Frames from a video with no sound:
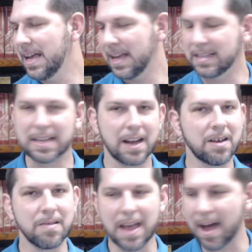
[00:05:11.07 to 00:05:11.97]
He's not
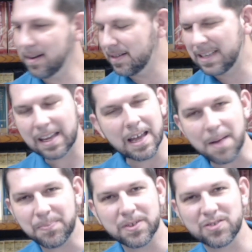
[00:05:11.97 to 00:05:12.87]
going out and digging
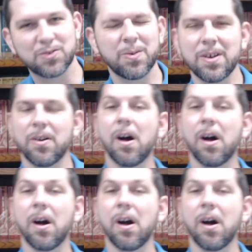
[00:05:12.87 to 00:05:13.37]
up the soil.